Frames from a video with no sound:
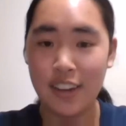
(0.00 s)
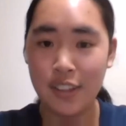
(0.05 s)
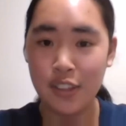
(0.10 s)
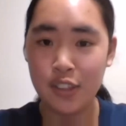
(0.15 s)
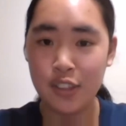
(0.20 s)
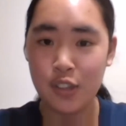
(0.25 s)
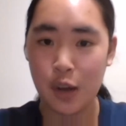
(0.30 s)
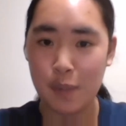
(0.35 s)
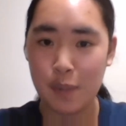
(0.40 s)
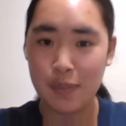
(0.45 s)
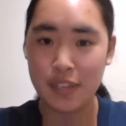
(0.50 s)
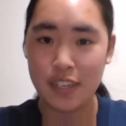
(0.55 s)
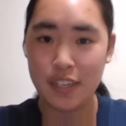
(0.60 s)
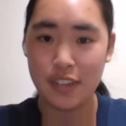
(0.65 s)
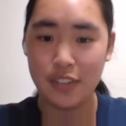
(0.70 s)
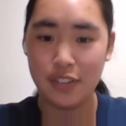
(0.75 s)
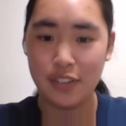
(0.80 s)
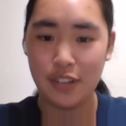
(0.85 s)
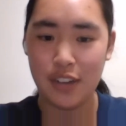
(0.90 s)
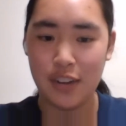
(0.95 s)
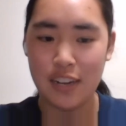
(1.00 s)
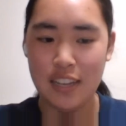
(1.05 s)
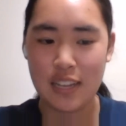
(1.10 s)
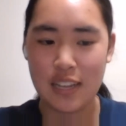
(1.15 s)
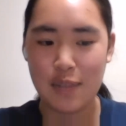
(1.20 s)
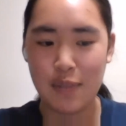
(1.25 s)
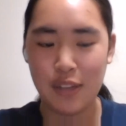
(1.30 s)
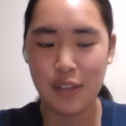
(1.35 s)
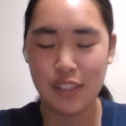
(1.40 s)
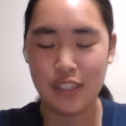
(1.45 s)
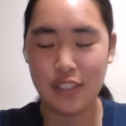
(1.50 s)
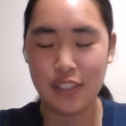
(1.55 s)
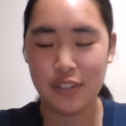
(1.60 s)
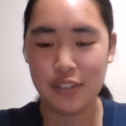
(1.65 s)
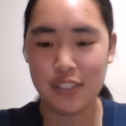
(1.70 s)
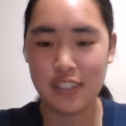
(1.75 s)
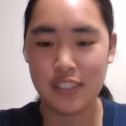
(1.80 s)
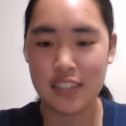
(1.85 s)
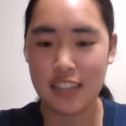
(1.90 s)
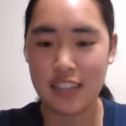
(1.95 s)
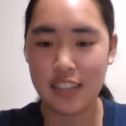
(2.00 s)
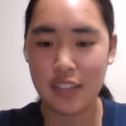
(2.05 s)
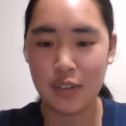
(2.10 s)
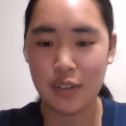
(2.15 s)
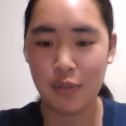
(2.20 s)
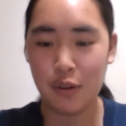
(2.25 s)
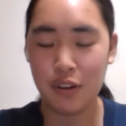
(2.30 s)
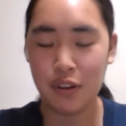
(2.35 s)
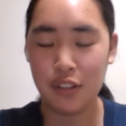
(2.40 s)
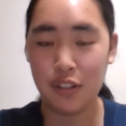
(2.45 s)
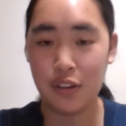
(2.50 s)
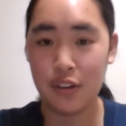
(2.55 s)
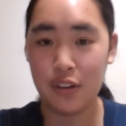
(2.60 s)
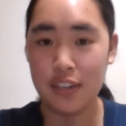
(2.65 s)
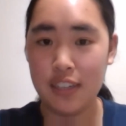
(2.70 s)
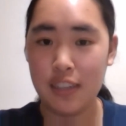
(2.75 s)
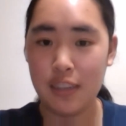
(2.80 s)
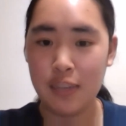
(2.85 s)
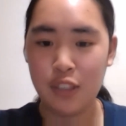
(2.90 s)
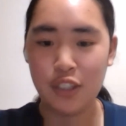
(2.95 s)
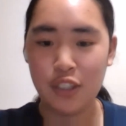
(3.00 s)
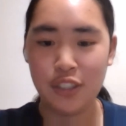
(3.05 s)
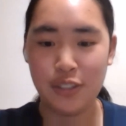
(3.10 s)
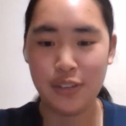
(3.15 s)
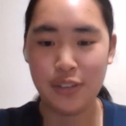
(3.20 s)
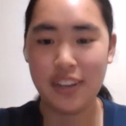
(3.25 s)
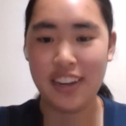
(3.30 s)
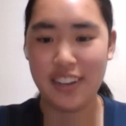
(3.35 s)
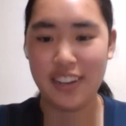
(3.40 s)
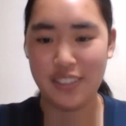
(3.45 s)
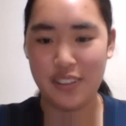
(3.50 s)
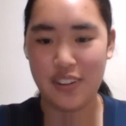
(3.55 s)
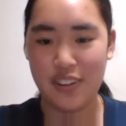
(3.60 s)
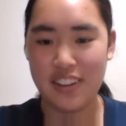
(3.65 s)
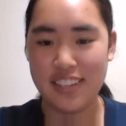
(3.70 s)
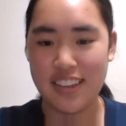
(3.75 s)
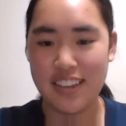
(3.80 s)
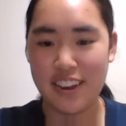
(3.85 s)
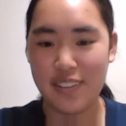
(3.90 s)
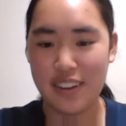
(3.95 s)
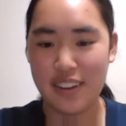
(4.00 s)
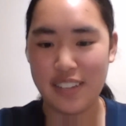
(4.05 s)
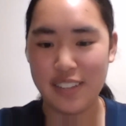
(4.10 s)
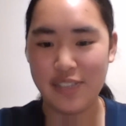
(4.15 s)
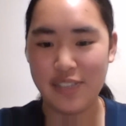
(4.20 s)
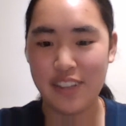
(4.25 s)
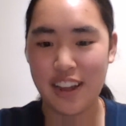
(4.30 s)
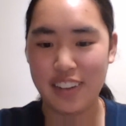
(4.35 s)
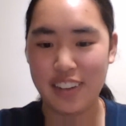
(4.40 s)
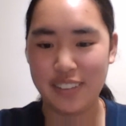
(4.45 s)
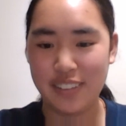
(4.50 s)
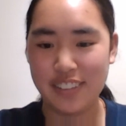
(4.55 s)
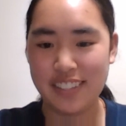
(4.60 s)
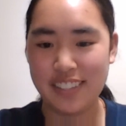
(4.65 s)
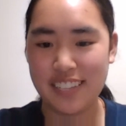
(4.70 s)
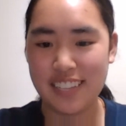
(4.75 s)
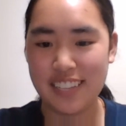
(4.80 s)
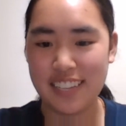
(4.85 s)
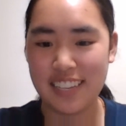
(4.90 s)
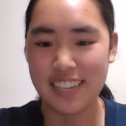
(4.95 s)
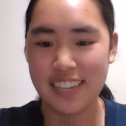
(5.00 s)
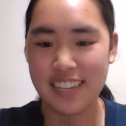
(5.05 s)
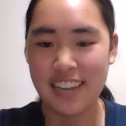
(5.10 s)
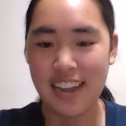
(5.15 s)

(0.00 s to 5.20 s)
on the topic of writing emails, you were saying that you wrote a lot. I'm sure you get a lot now as faculty.